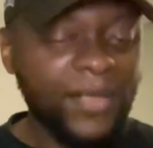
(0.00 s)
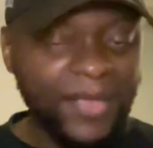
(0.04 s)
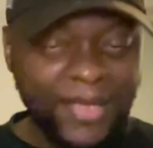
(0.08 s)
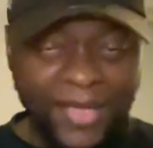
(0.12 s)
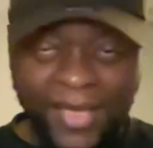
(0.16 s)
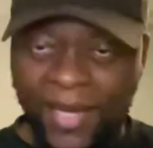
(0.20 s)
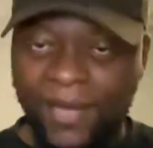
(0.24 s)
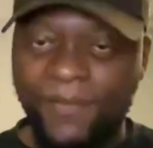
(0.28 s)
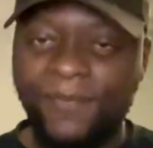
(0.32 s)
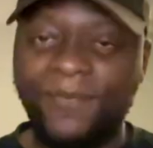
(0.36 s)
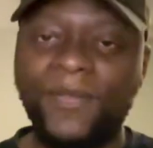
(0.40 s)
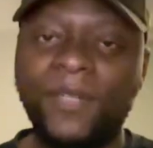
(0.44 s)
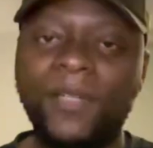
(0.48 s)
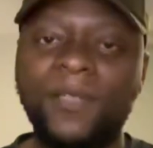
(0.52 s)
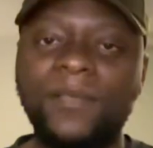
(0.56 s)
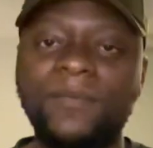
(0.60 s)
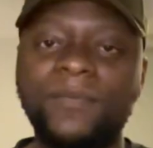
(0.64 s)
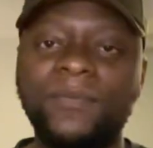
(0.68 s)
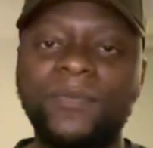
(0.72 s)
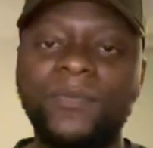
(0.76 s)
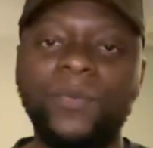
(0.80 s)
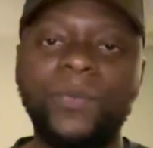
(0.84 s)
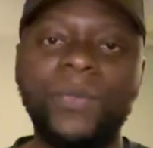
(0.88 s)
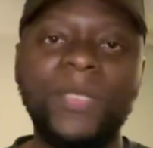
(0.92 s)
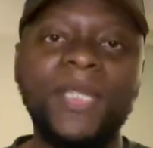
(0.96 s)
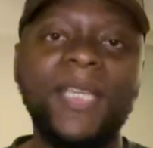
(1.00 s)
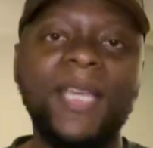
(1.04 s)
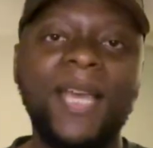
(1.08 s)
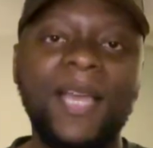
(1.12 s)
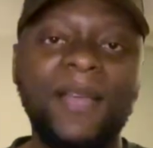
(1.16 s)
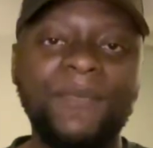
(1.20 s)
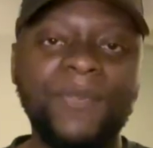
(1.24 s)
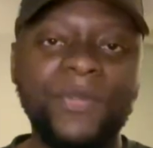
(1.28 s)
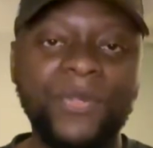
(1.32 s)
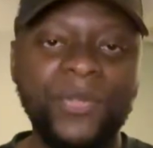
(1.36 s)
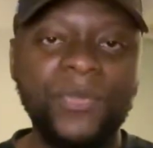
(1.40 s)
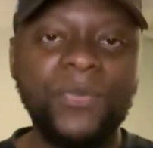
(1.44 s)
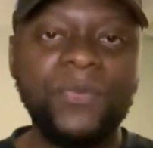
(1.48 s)
gaffer. We
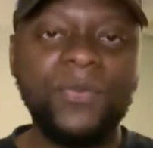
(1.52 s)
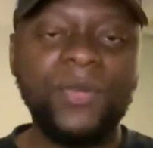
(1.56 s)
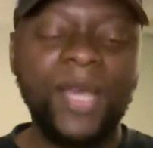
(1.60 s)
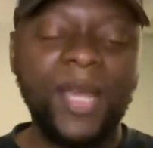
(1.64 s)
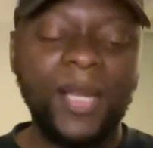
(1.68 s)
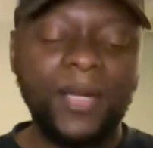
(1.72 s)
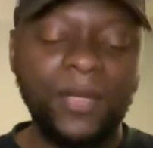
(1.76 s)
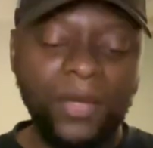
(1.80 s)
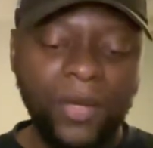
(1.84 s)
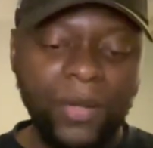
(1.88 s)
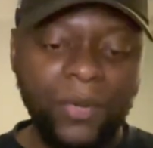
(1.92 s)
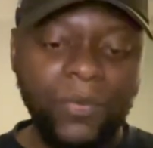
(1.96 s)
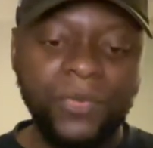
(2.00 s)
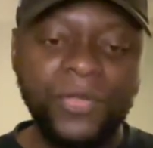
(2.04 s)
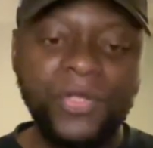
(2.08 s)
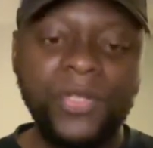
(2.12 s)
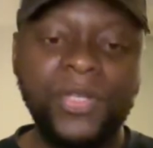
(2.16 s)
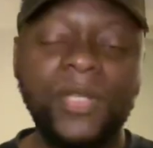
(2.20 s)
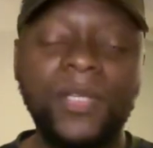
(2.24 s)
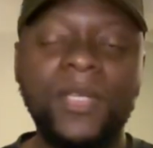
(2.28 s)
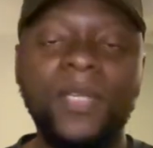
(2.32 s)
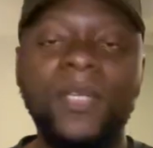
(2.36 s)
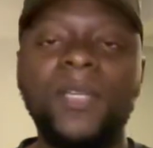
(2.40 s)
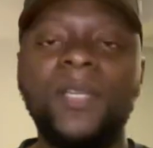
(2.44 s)
have a new head coach.